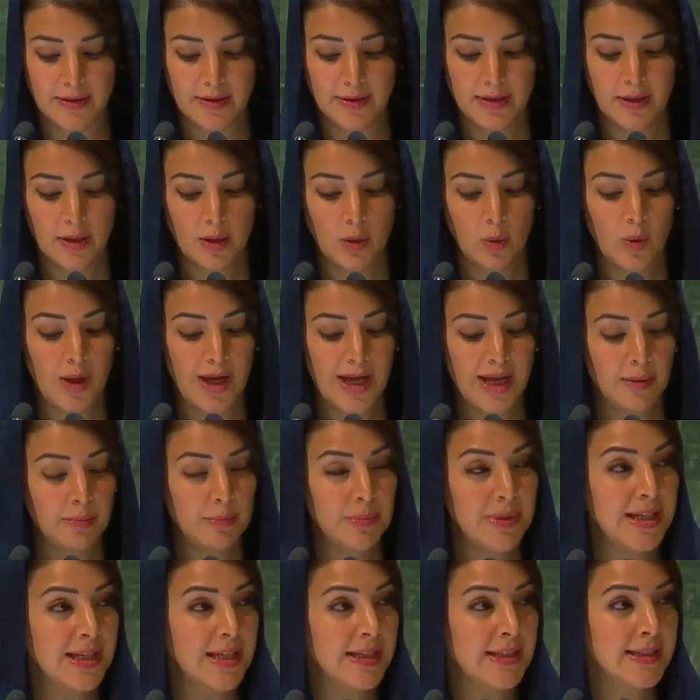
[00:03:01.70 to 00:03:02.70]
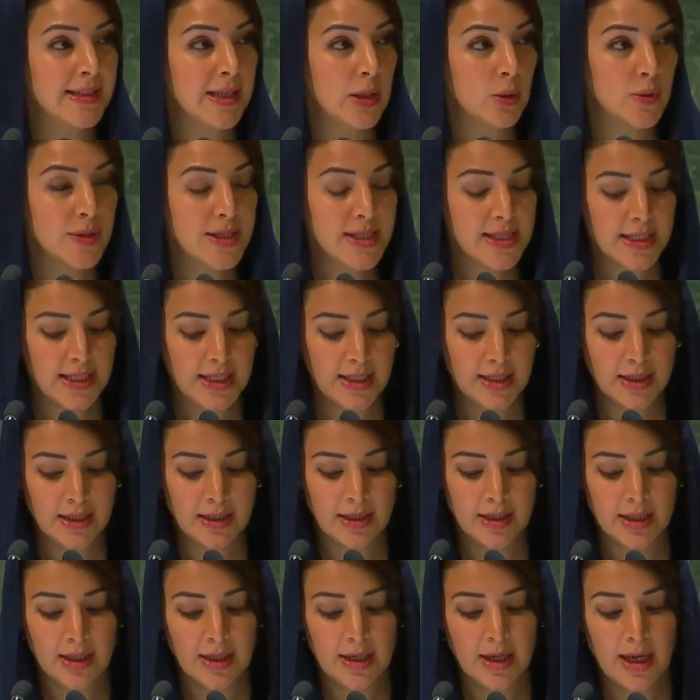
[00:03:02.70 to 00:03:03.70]
the challenges of the right
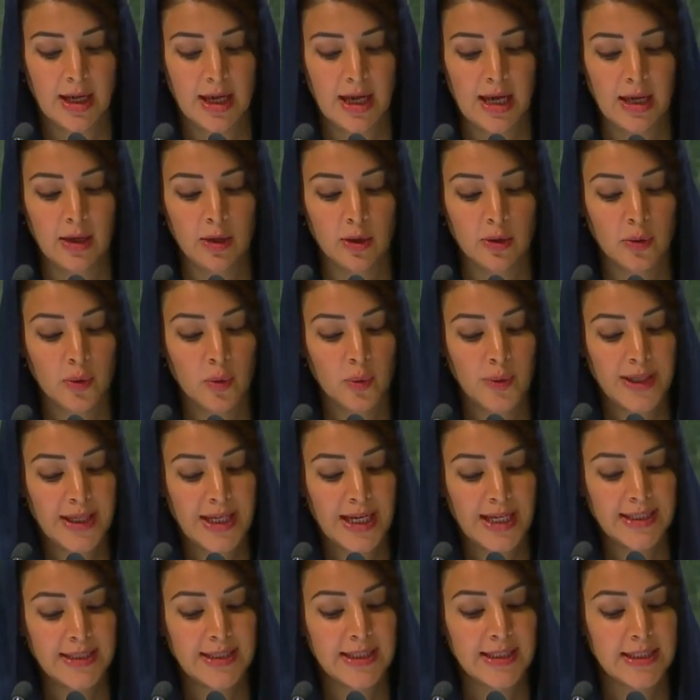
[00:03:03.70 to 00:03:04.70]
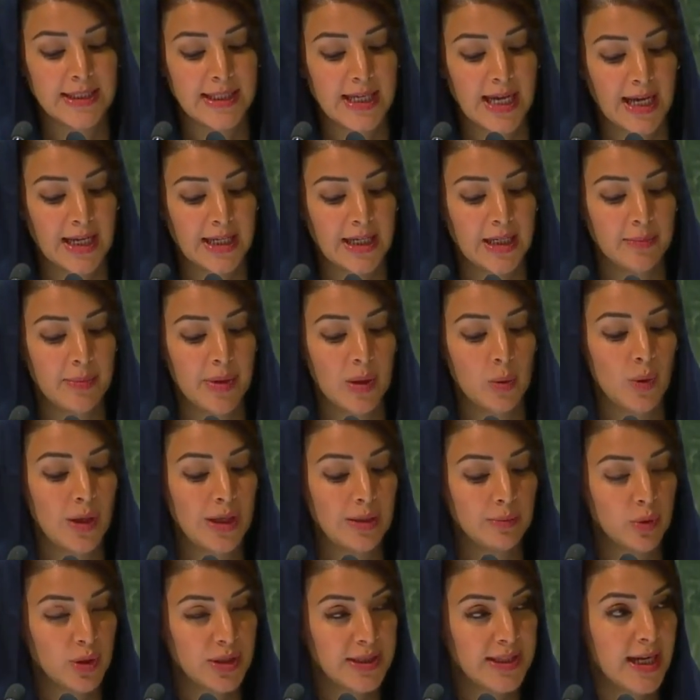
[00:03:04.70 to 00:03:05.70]
to veto and the need to expand